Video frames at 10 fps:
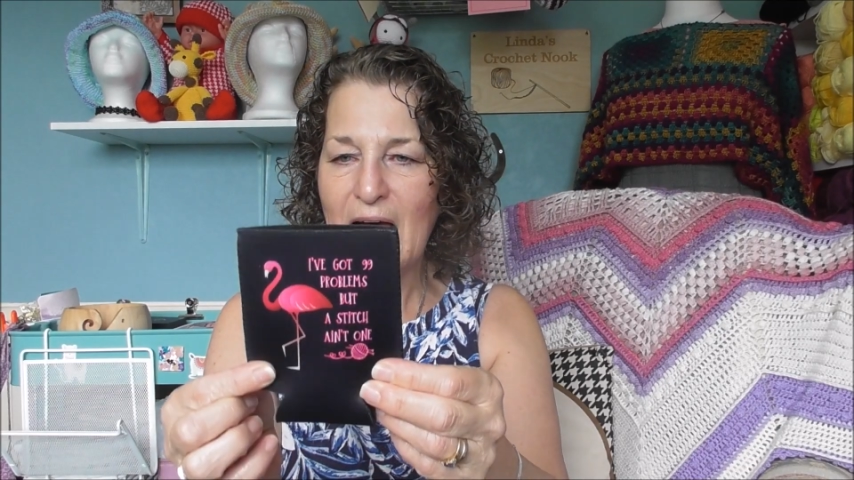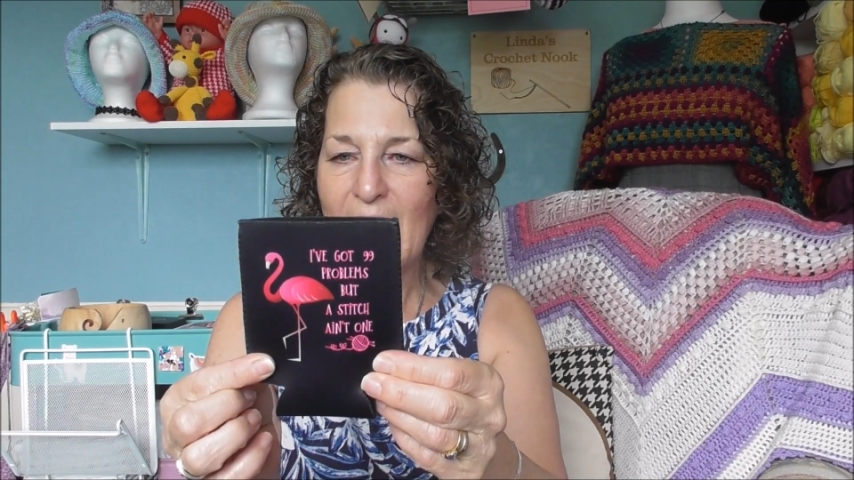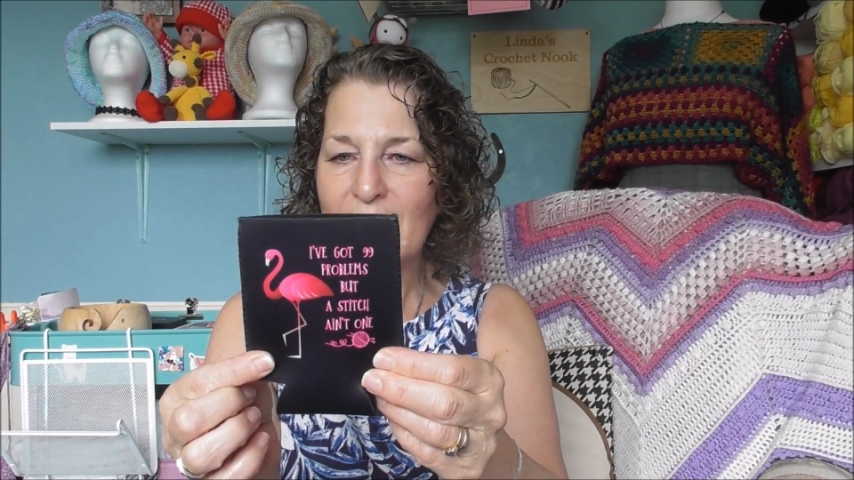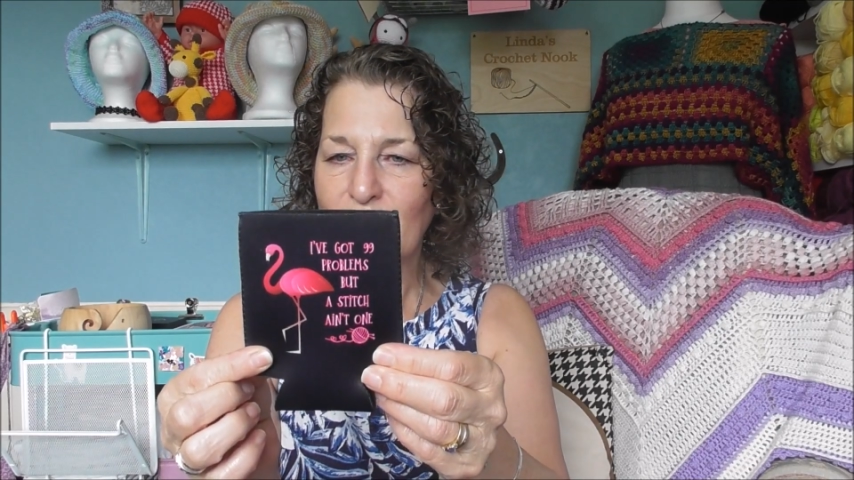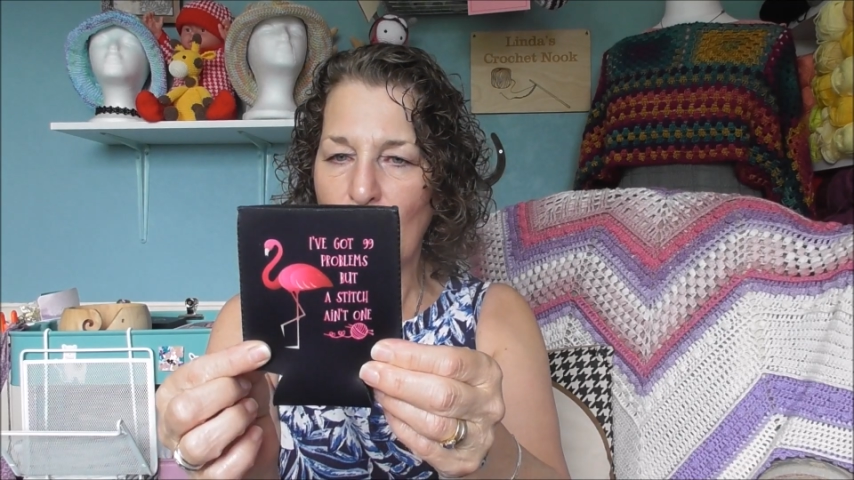
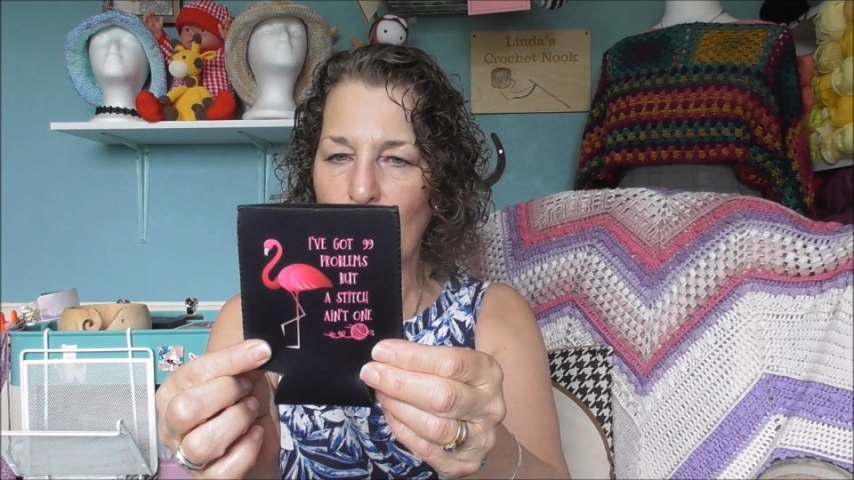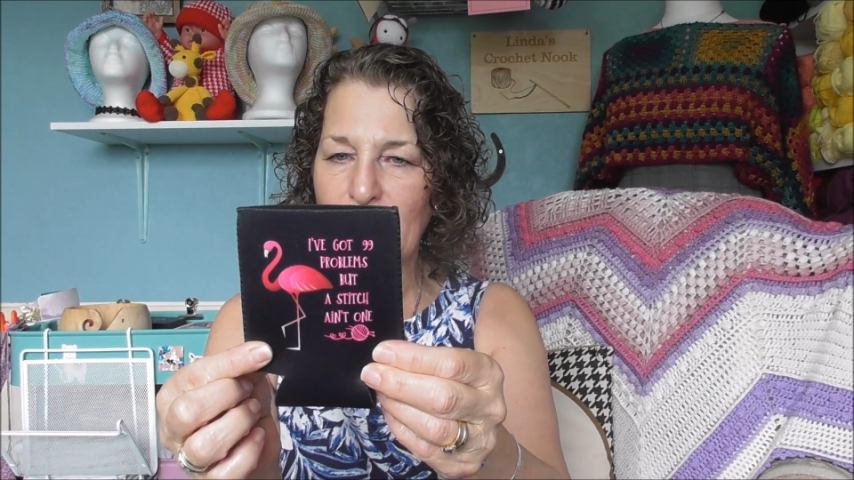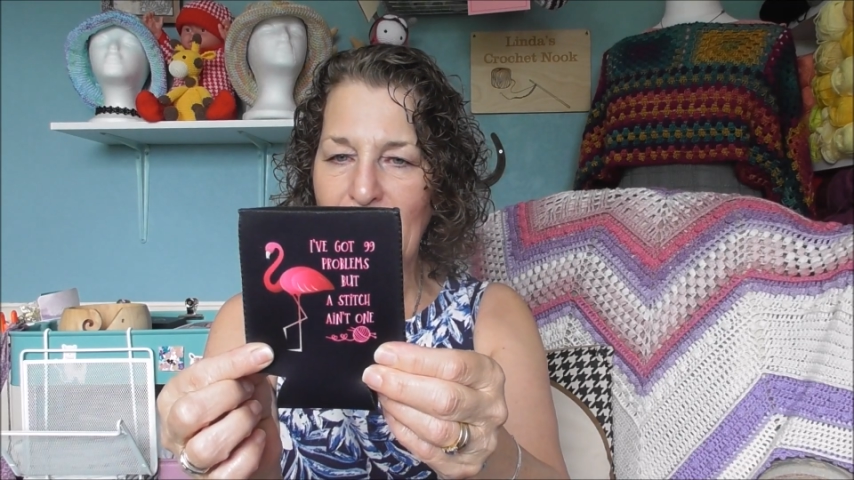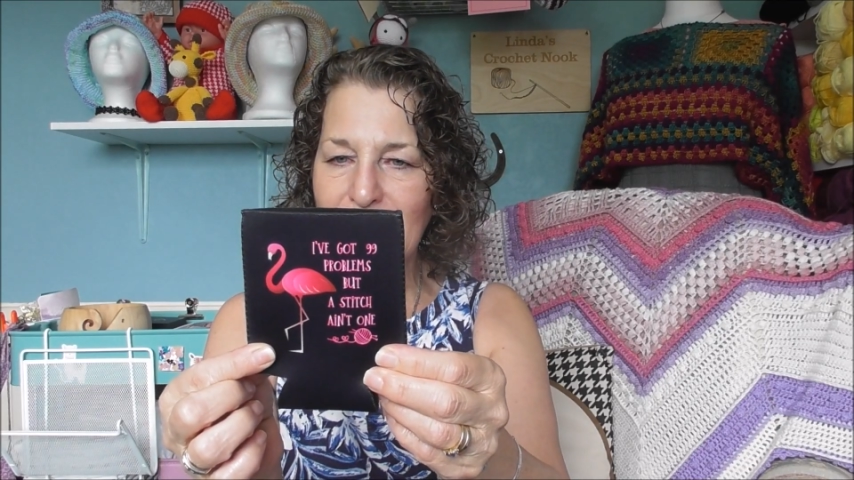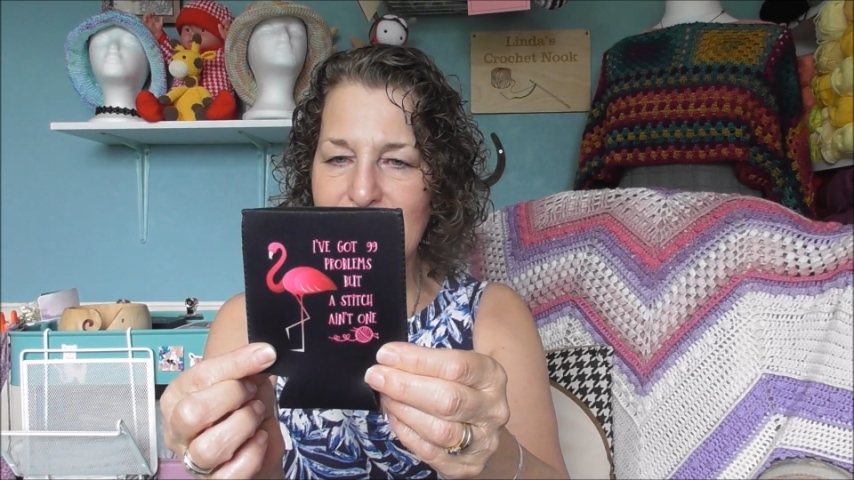I've got
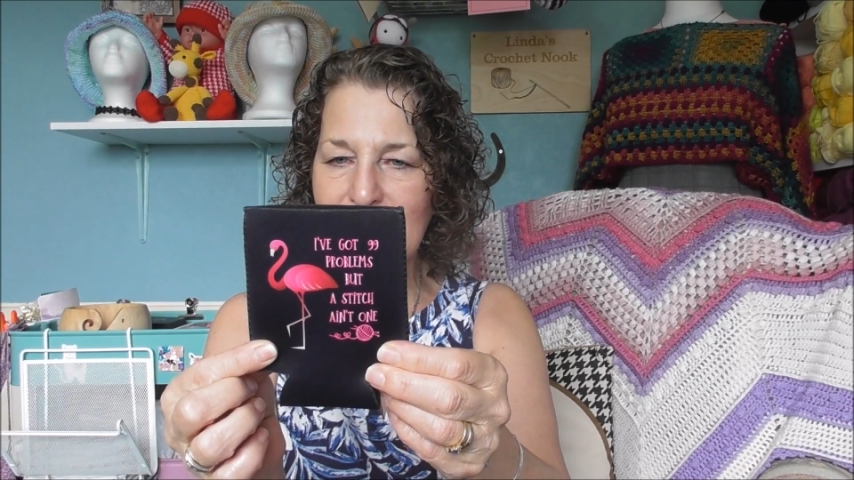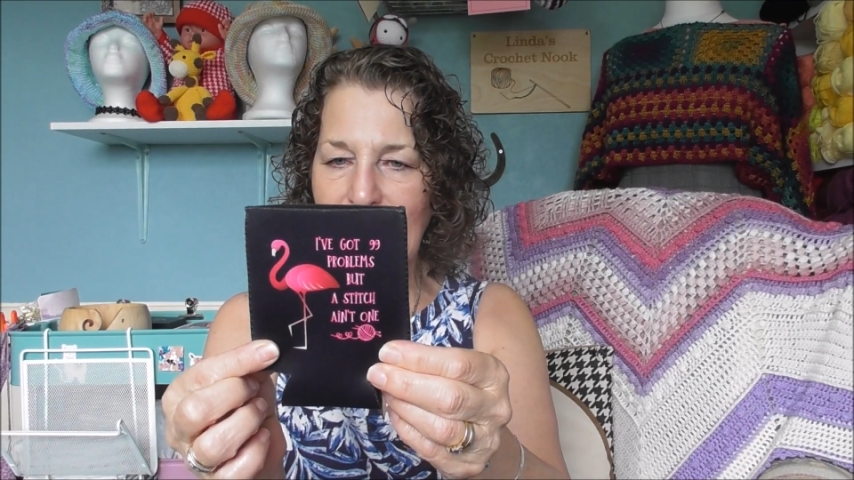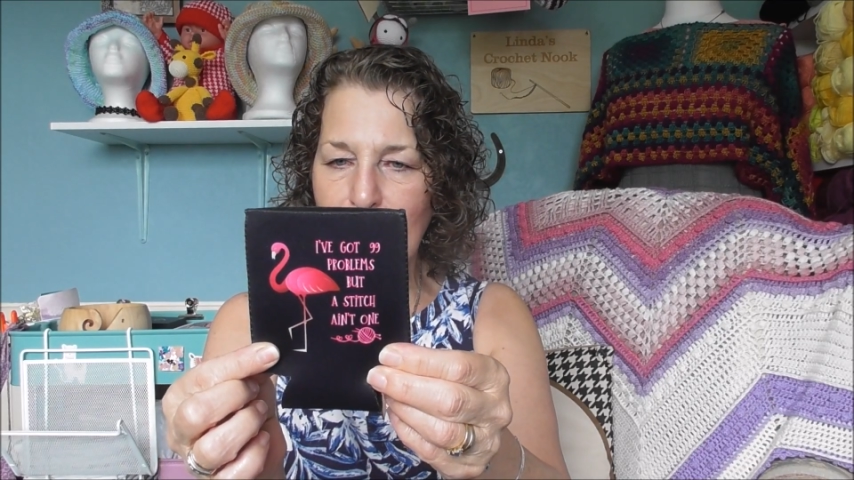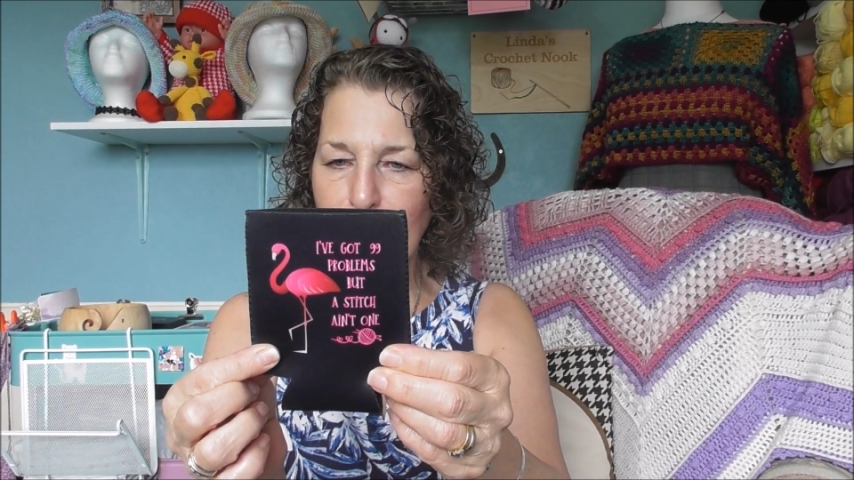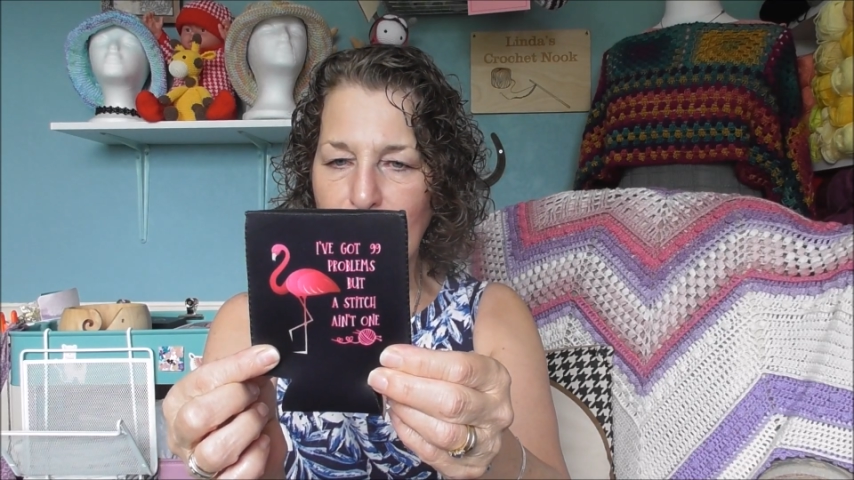
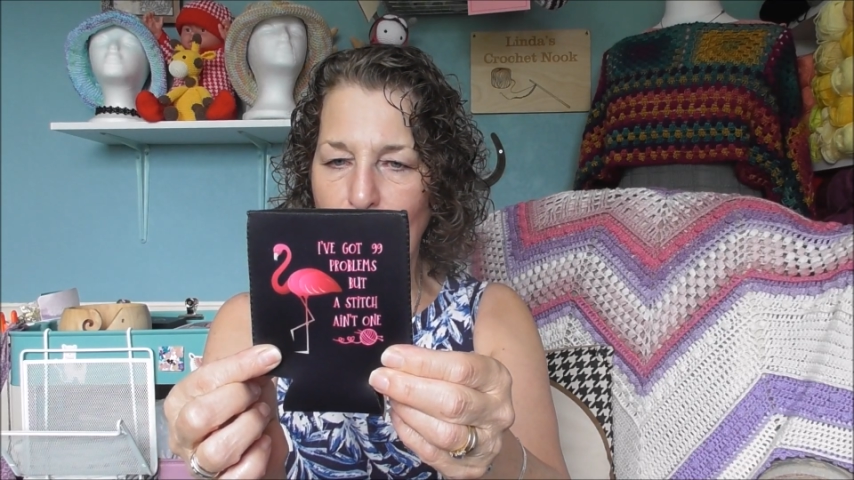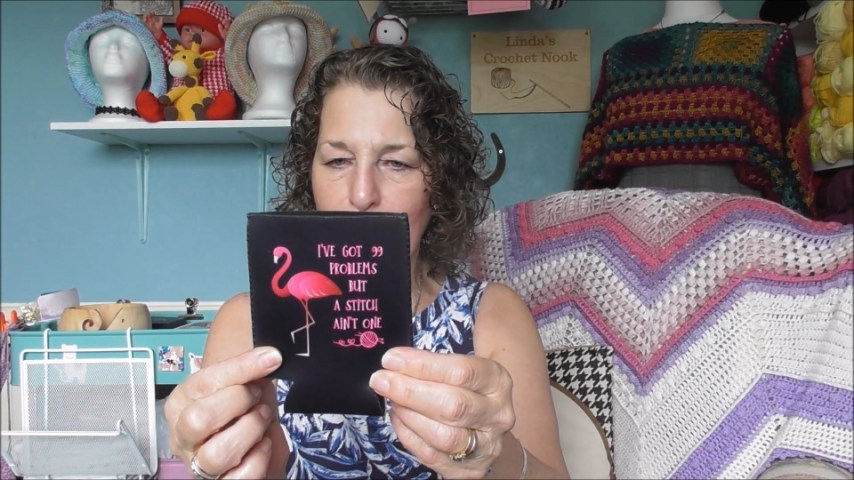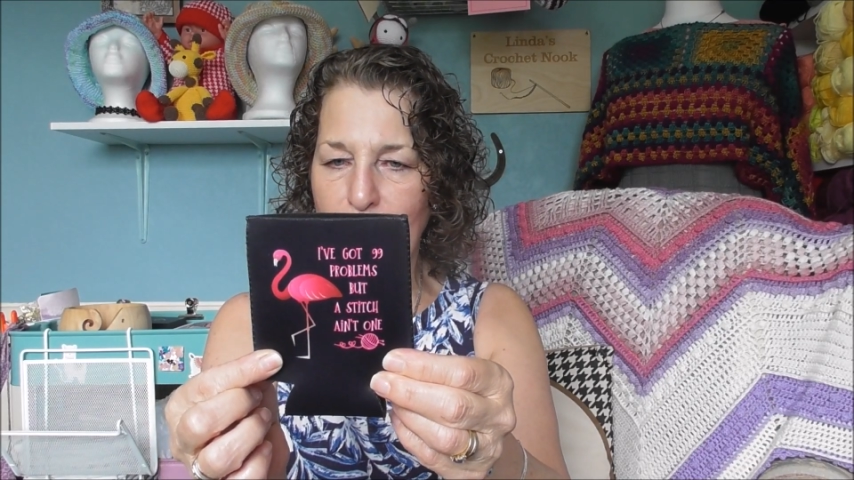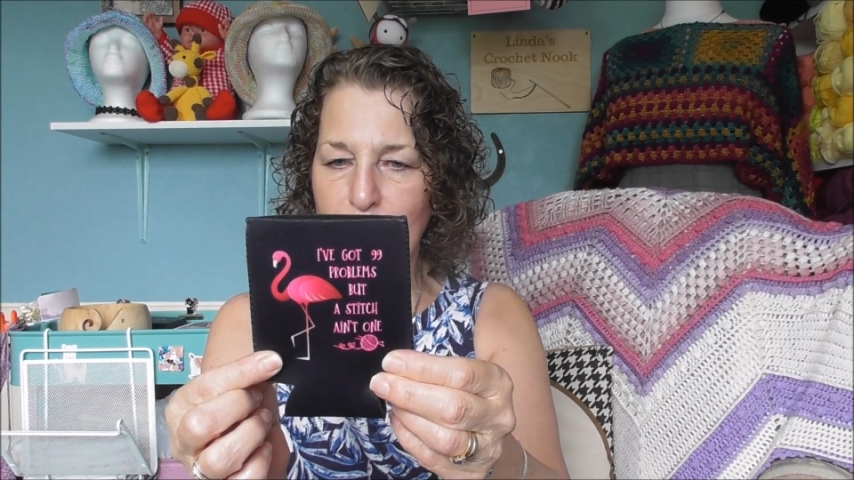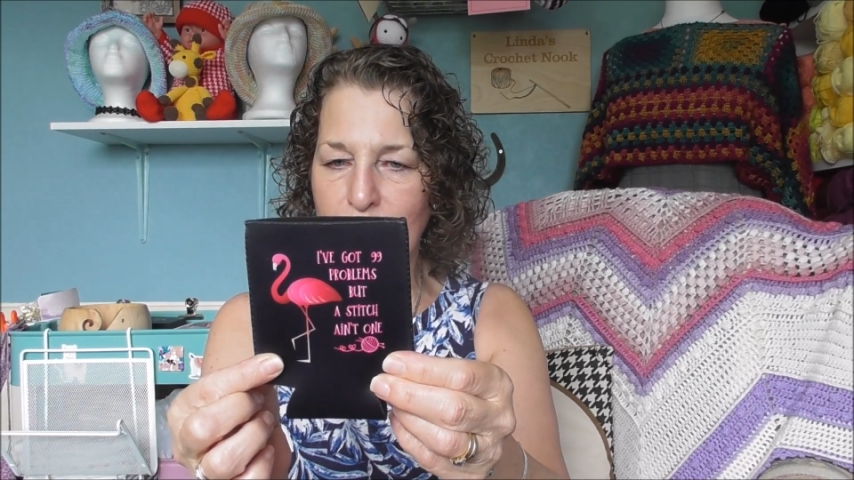99
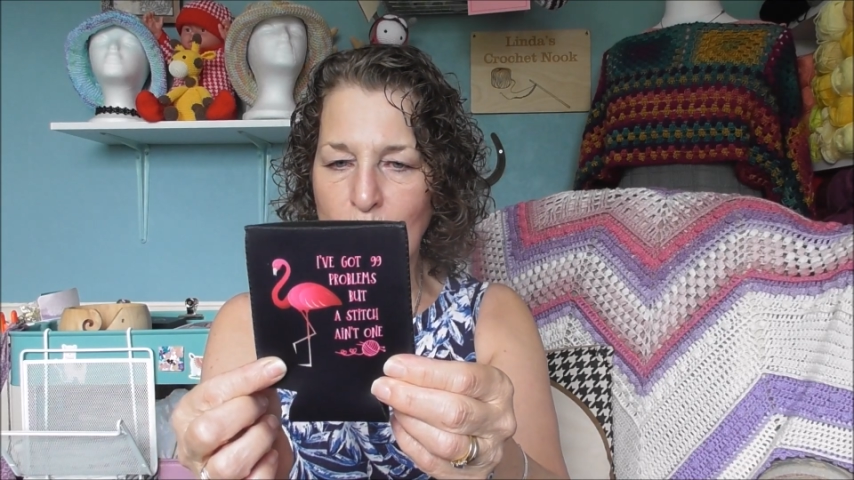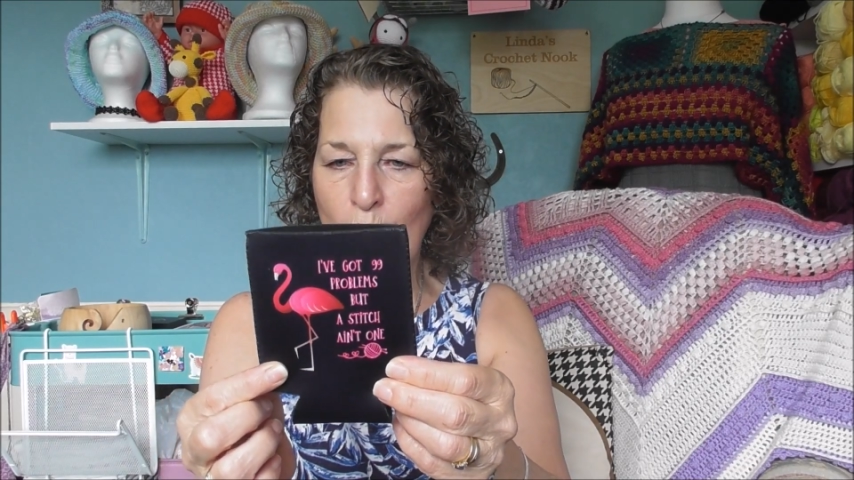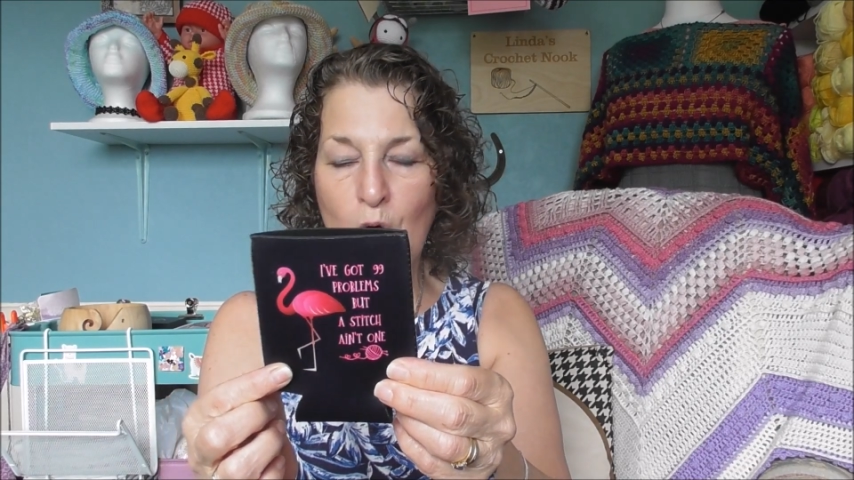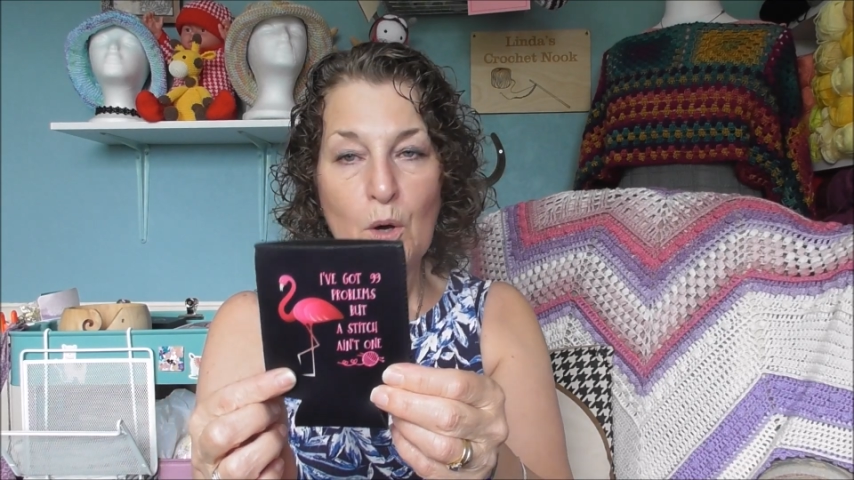problems